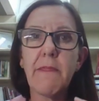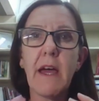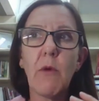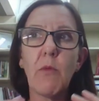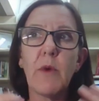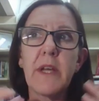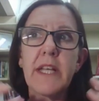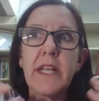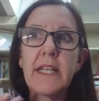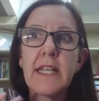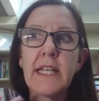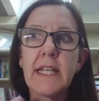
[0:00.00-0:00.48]

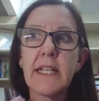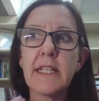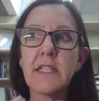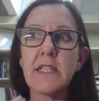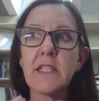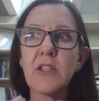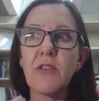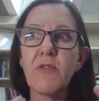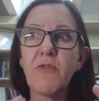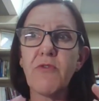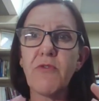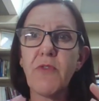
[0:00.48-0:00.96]
that we
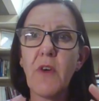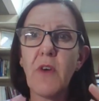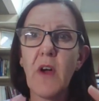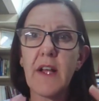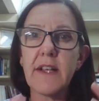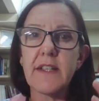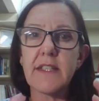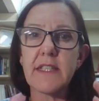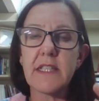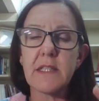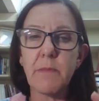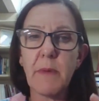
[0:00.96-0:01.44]
need to
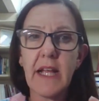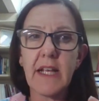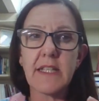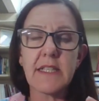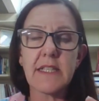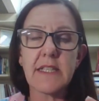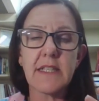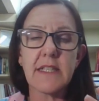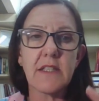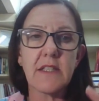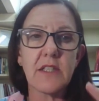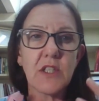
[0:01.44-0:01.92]
find
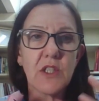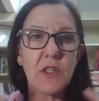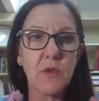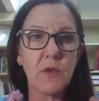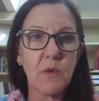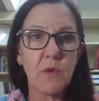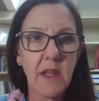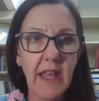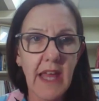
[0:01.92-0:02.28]
spaces to